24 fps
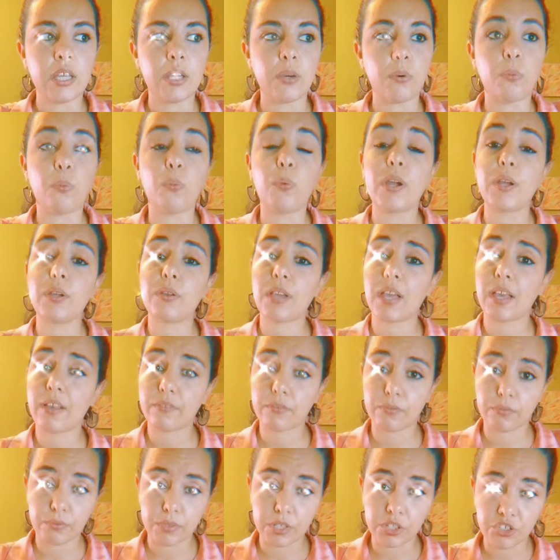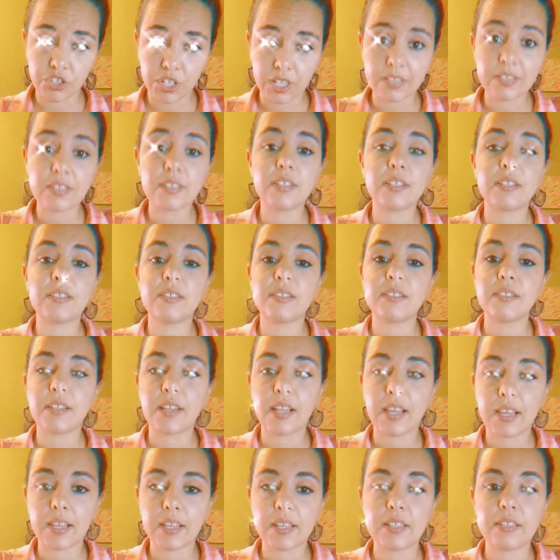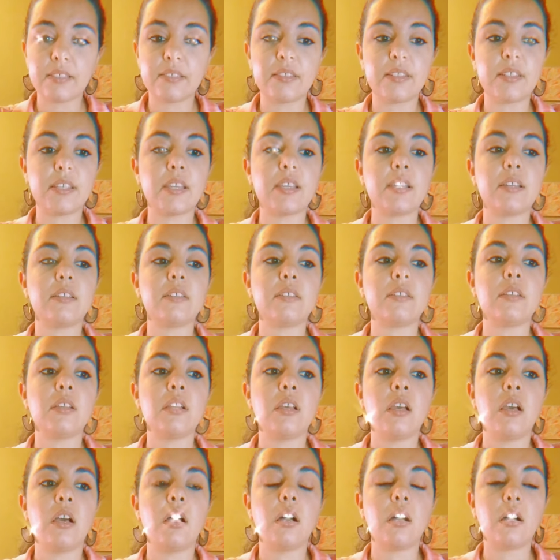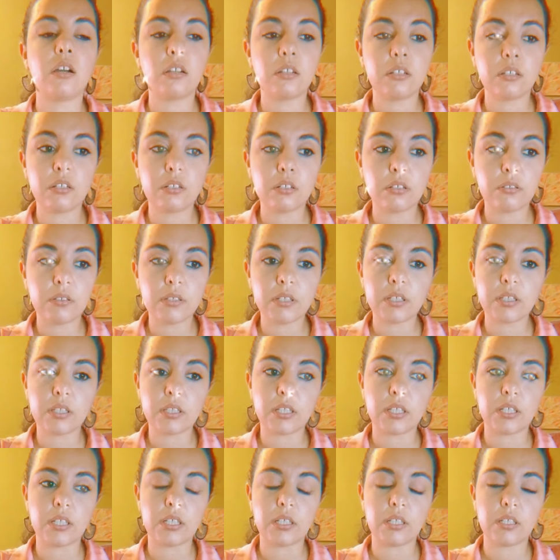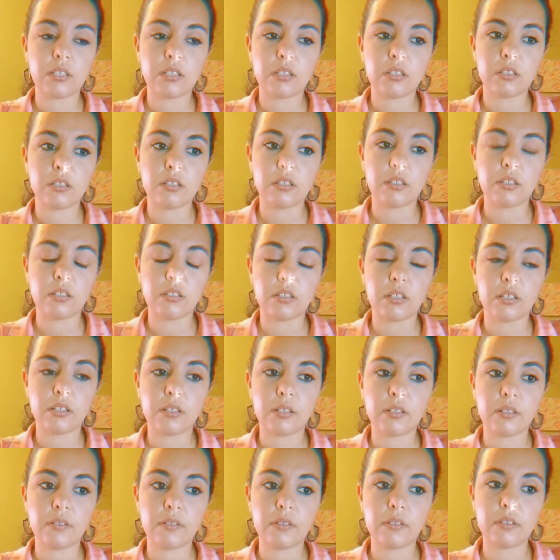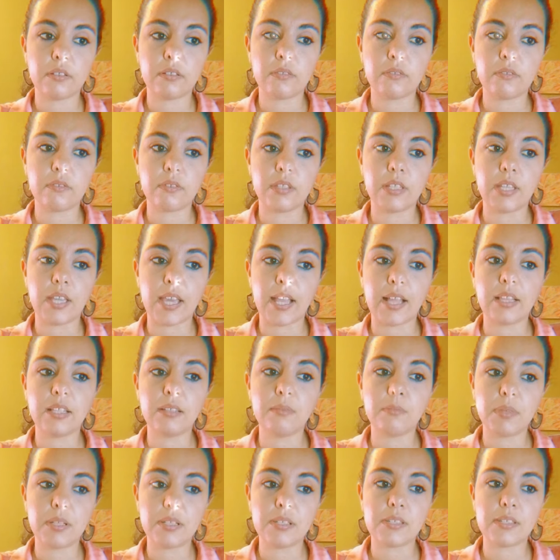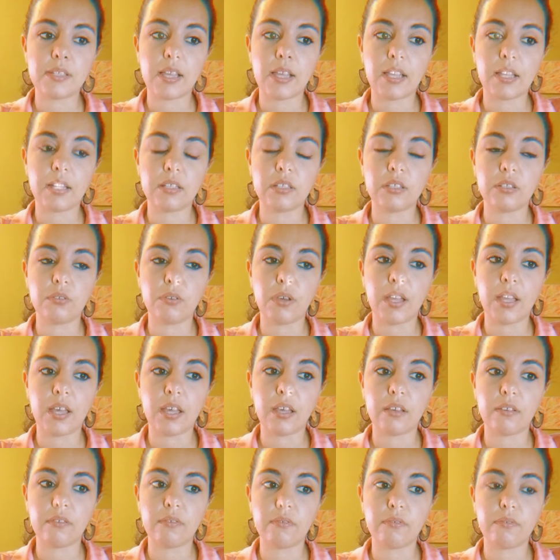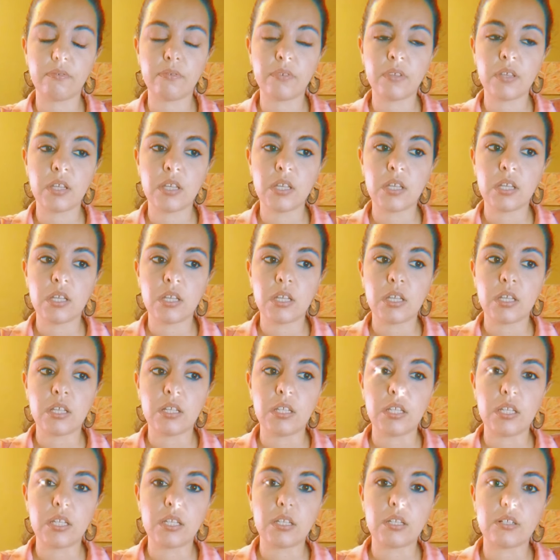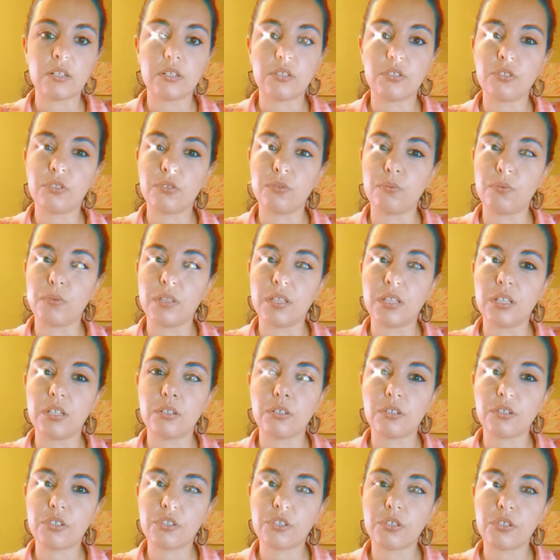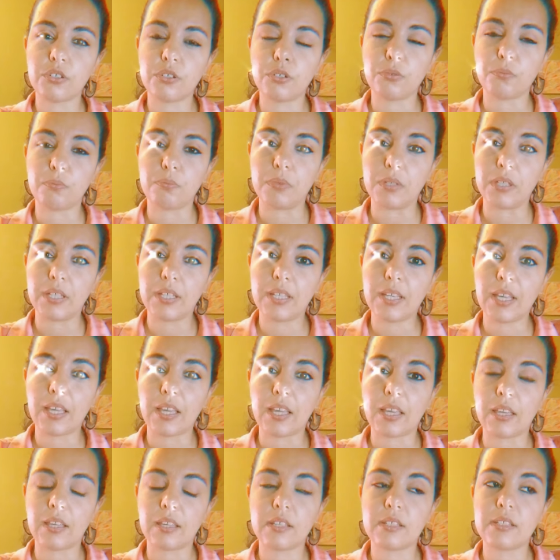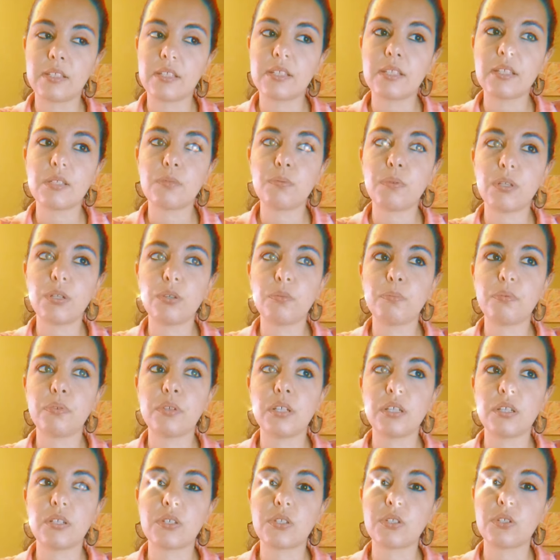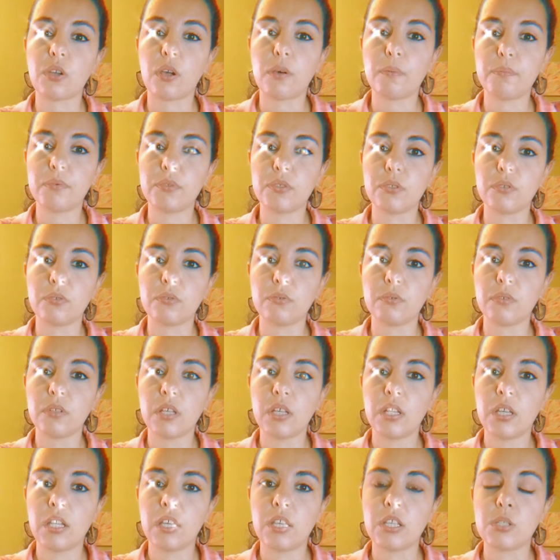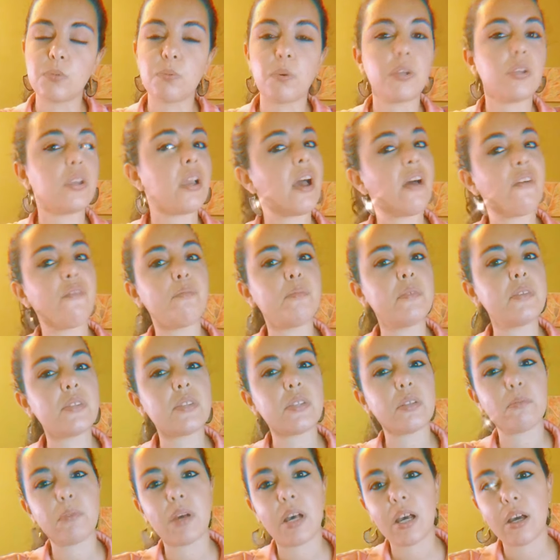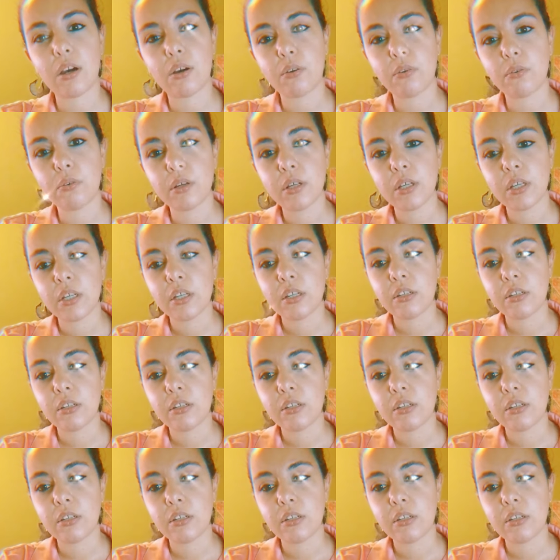where you have rejected and denied again, ongoingly, the elements that you have needed to really nurture your being. This is what you're putting a stop to, is where you have been somehow